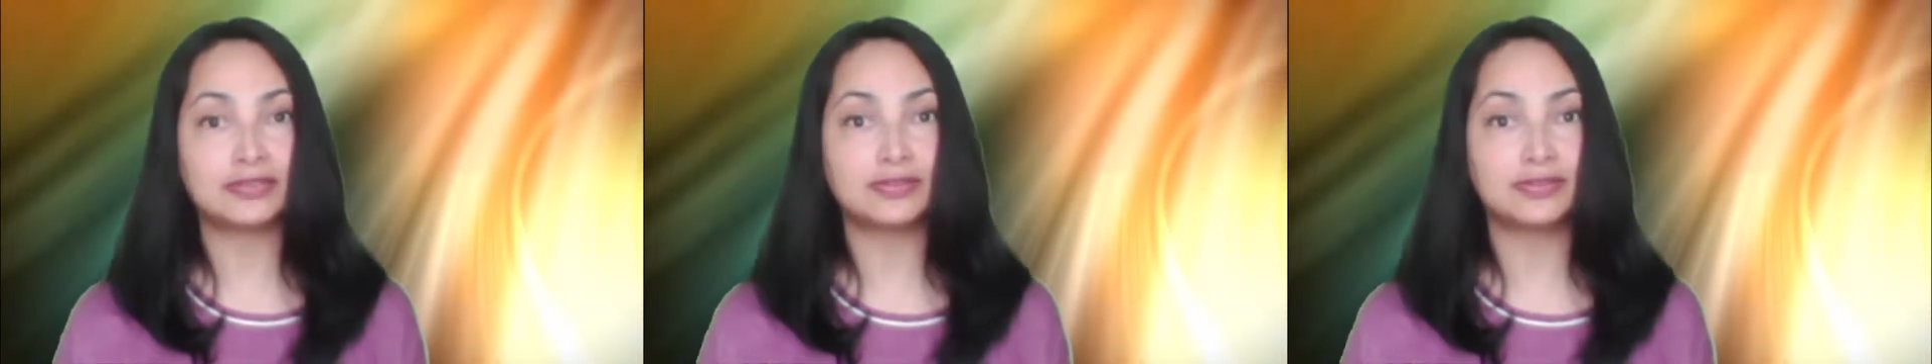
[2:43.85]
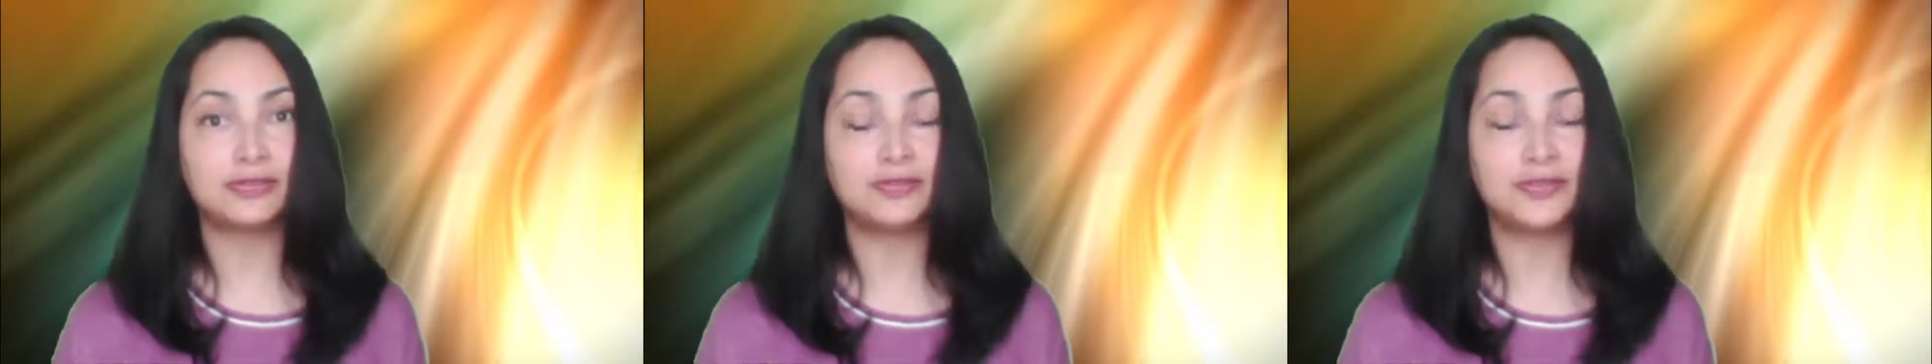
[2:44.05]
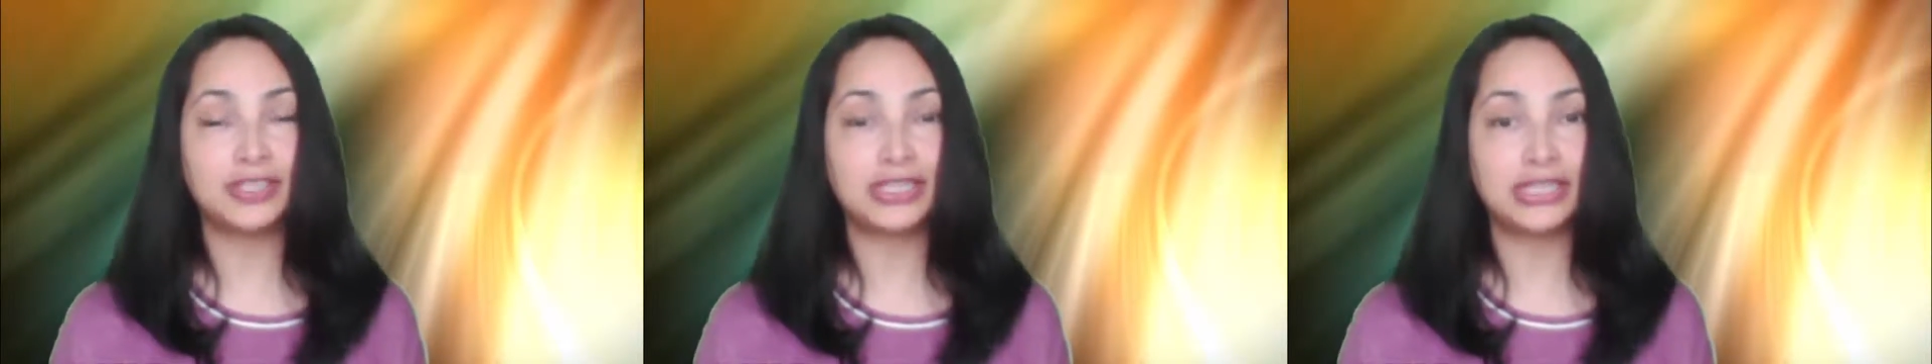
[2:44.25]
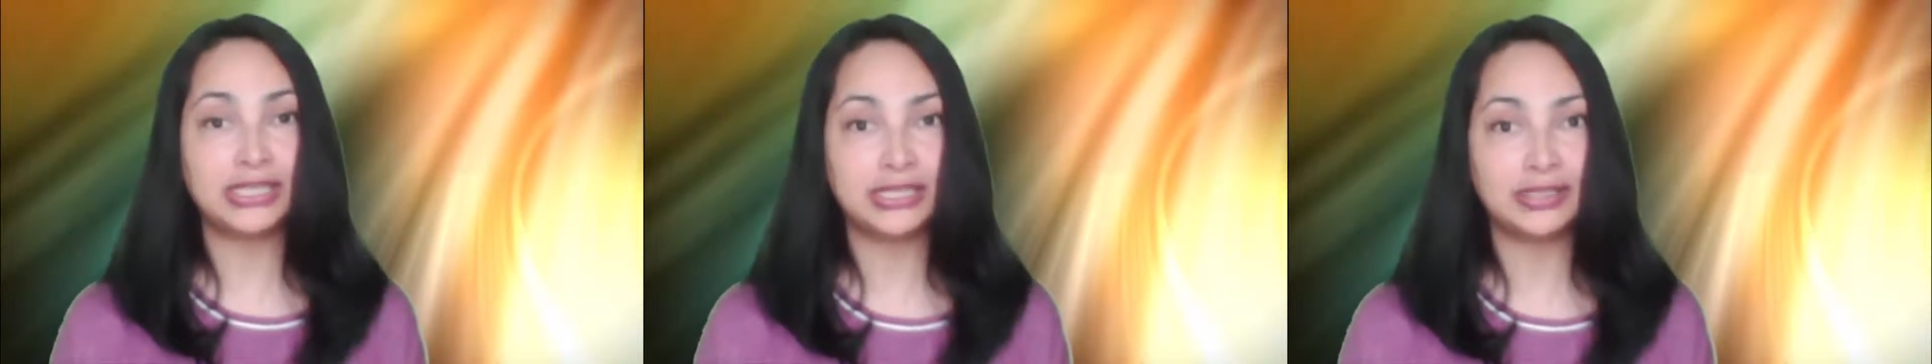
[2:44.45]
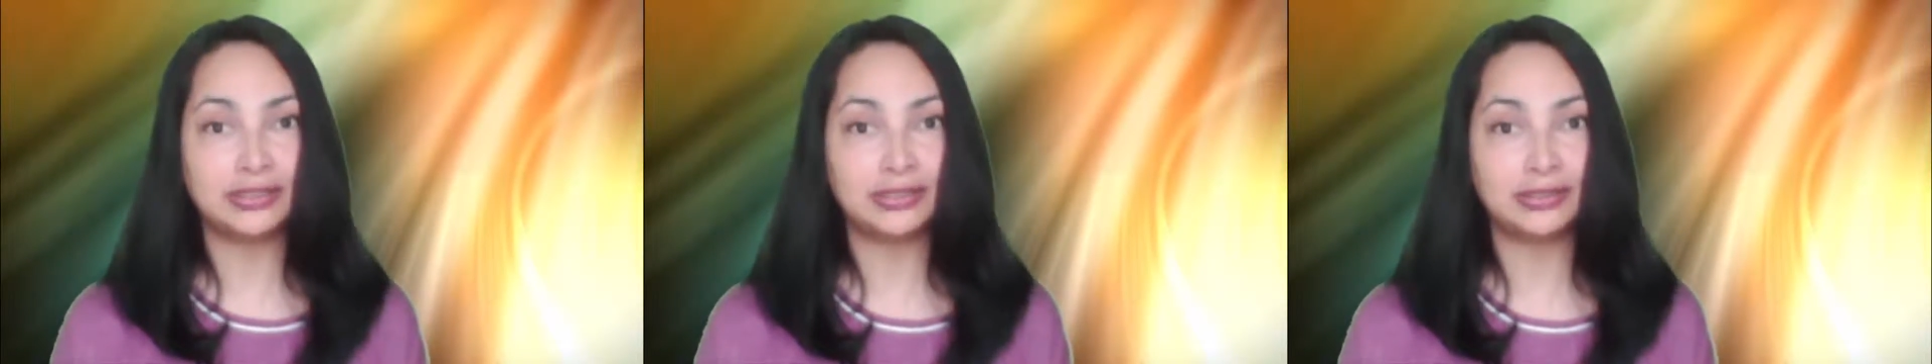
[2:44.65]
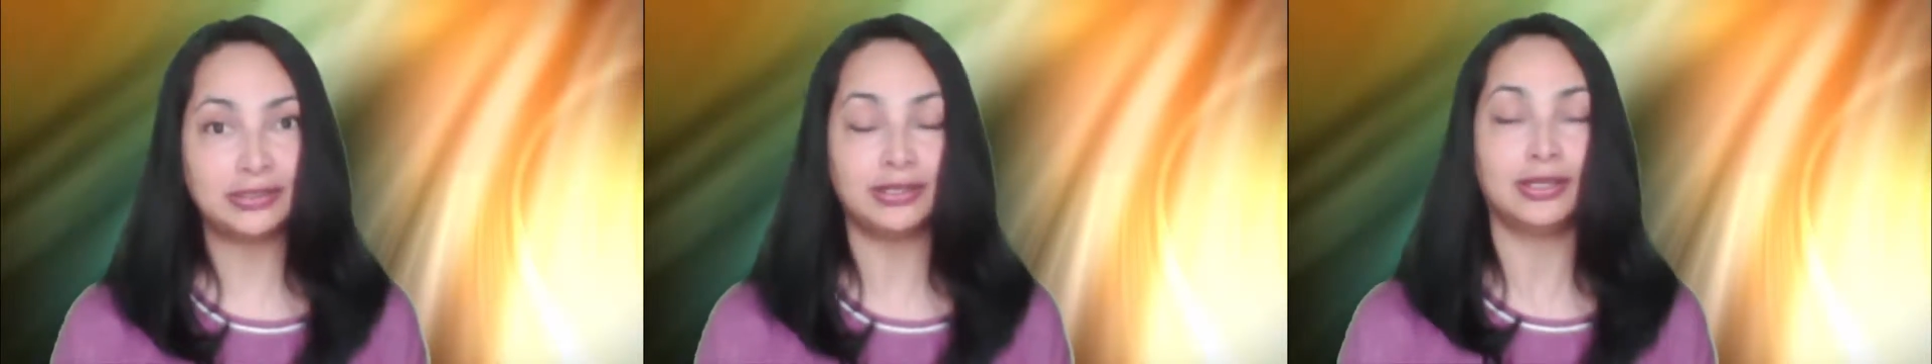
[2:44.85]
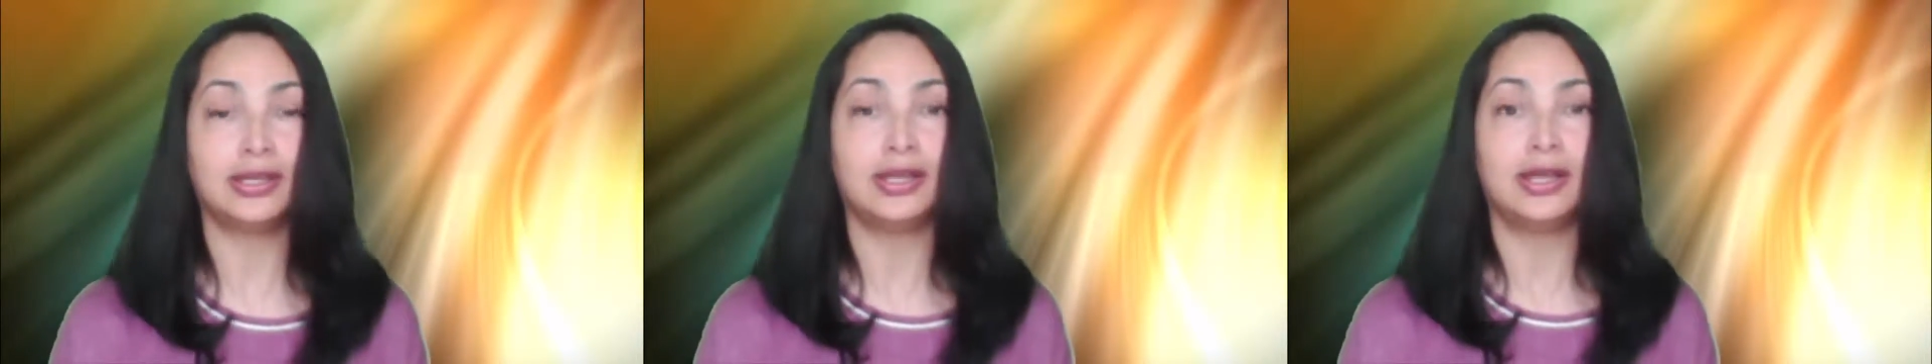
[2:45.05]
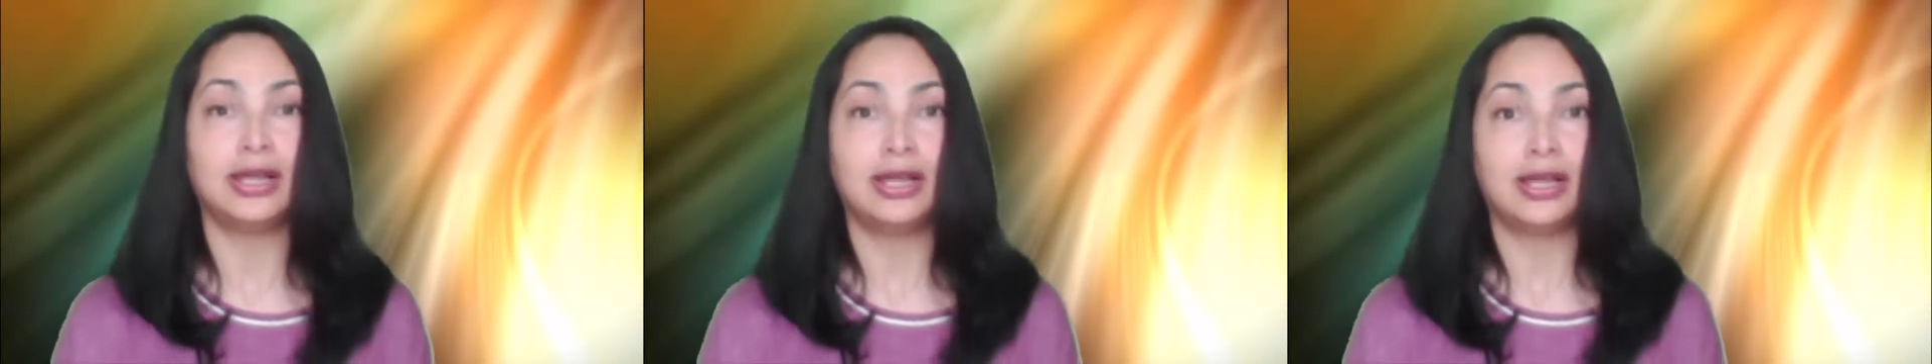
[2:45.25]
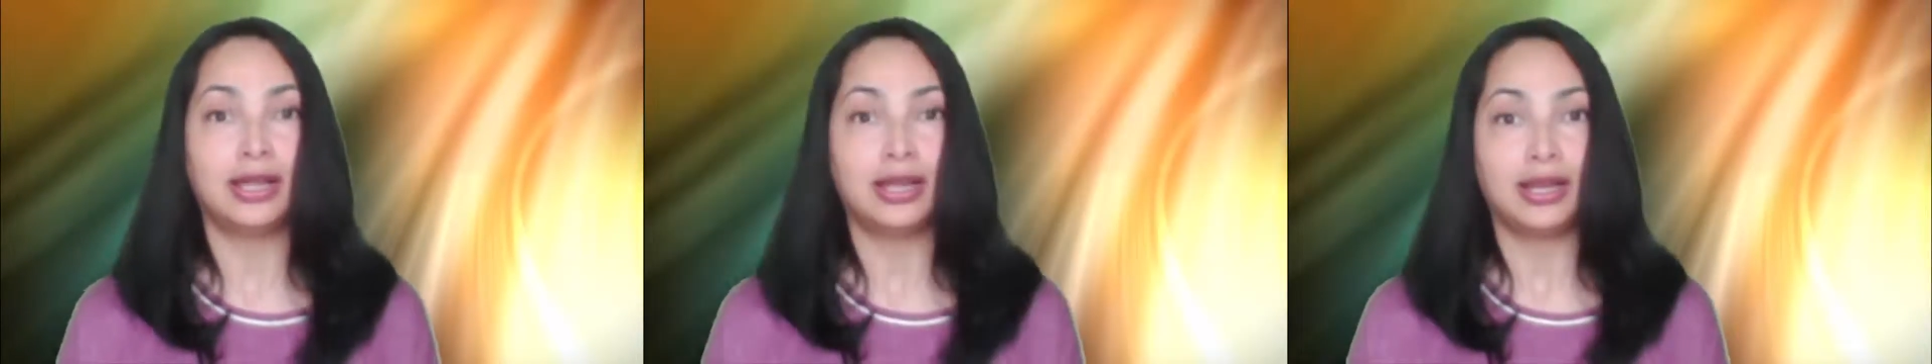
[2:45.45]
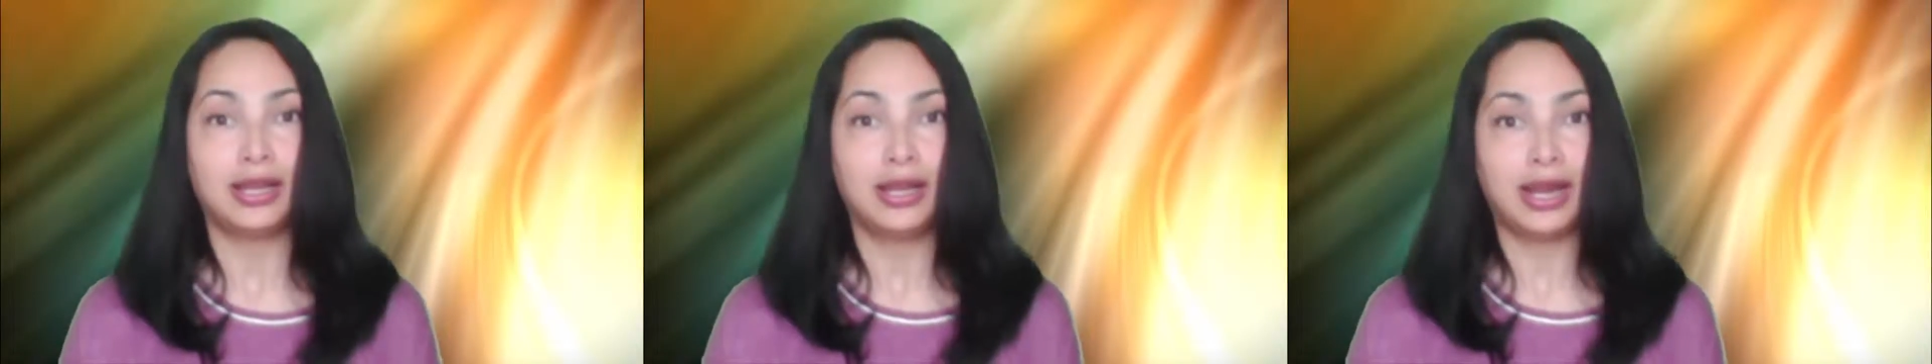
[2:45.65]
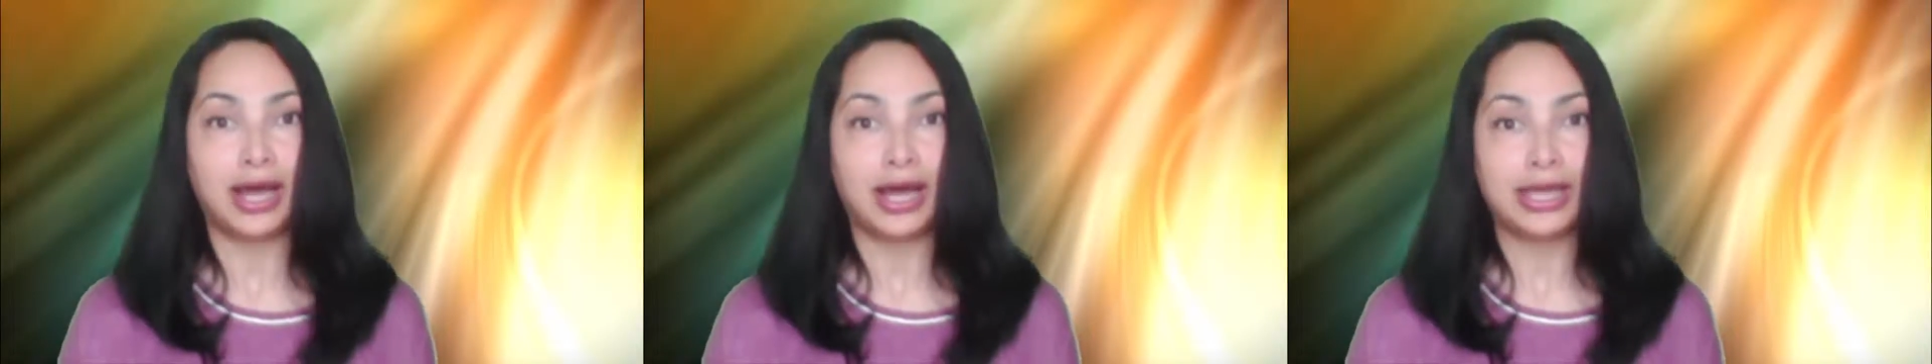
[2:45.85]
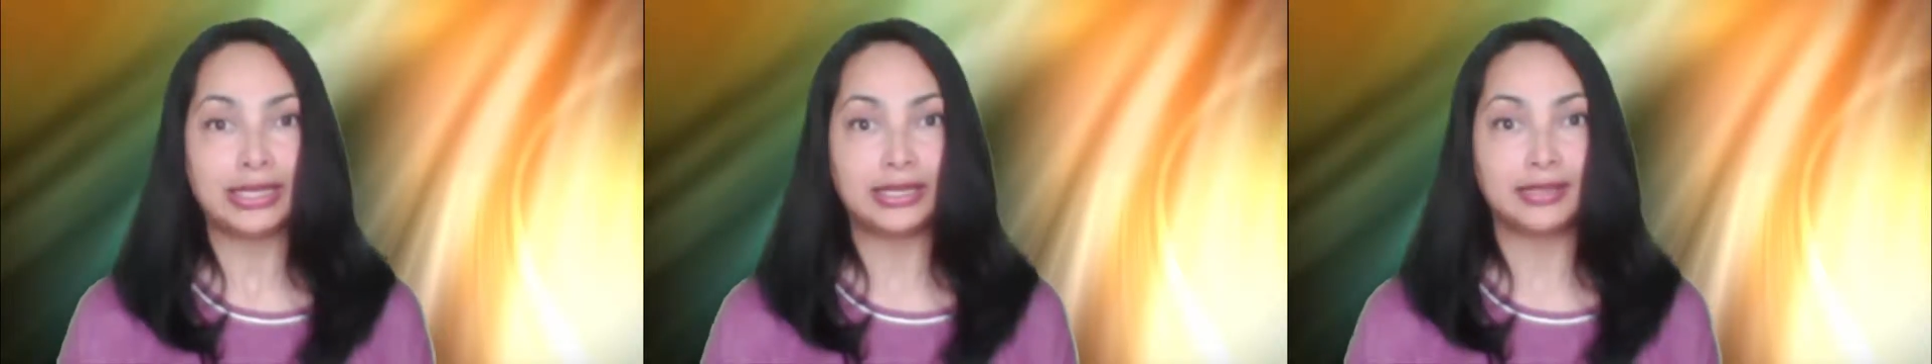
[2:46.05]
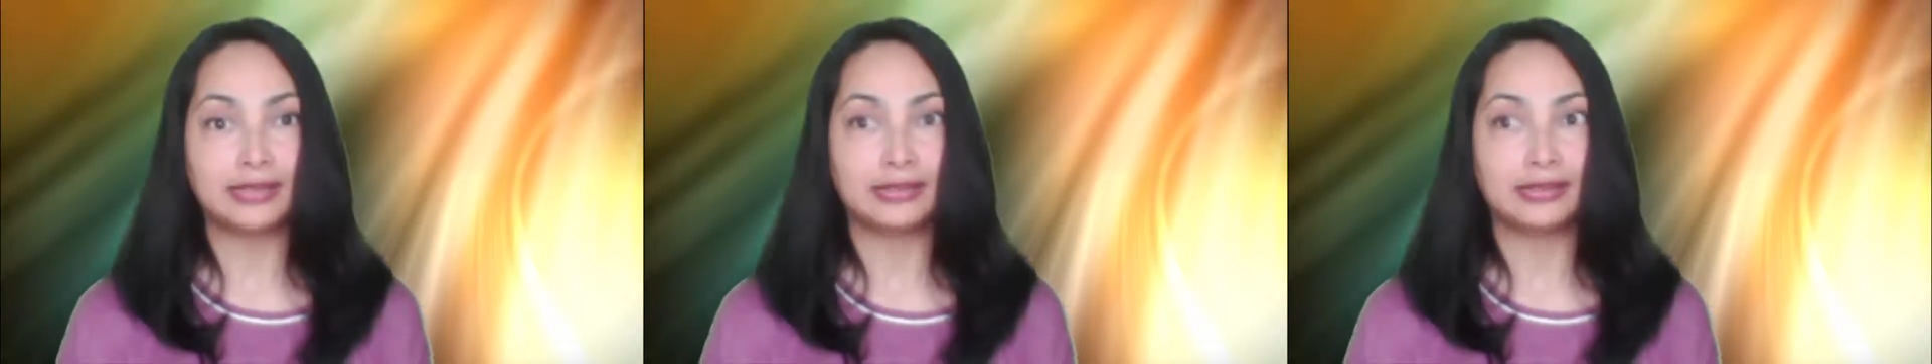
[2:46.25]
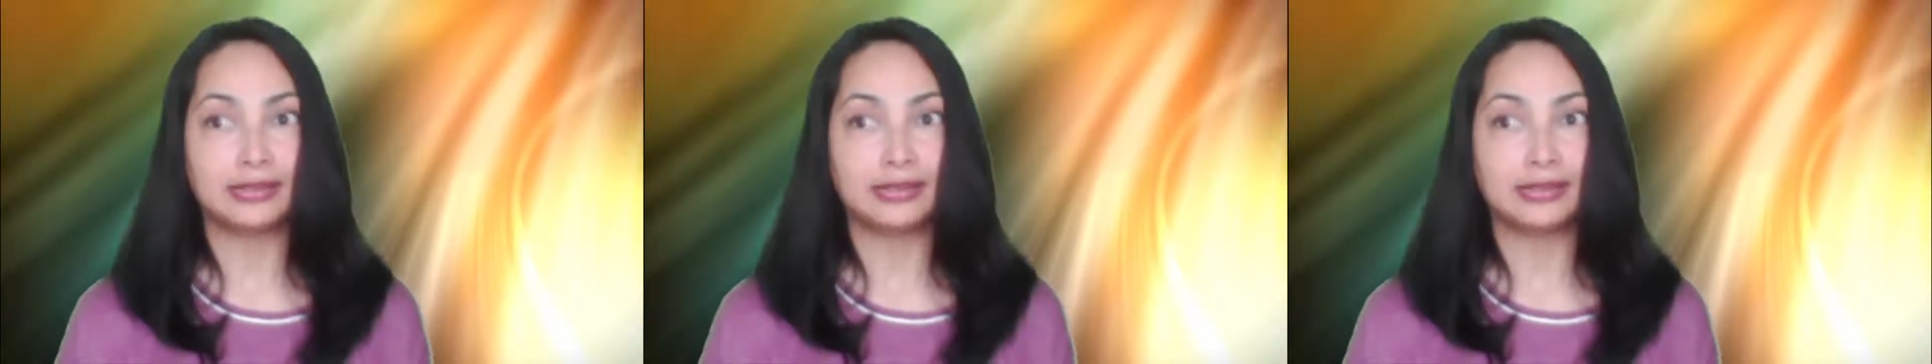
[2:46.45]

feel like